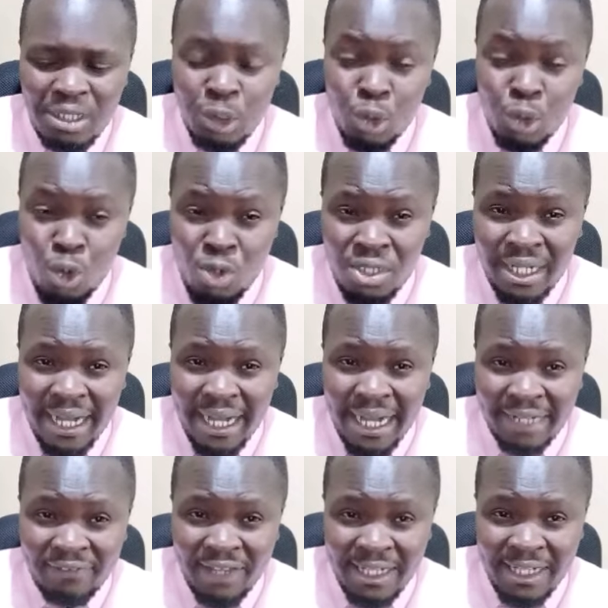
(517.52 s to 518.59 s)
Look
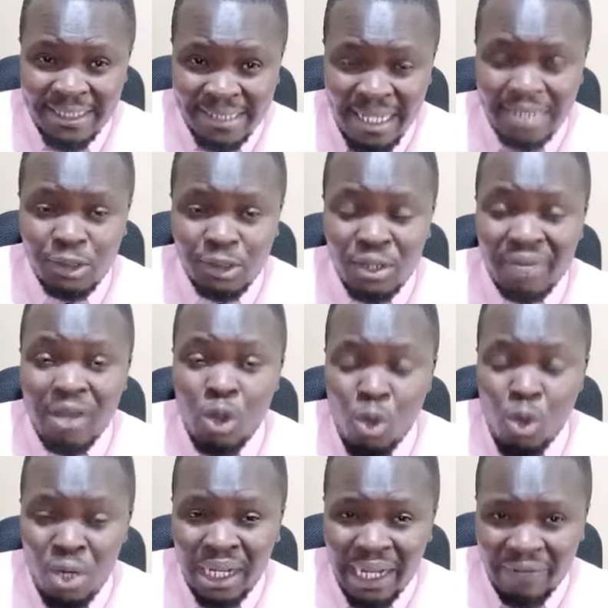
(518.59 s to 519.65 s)
at the results, or rather look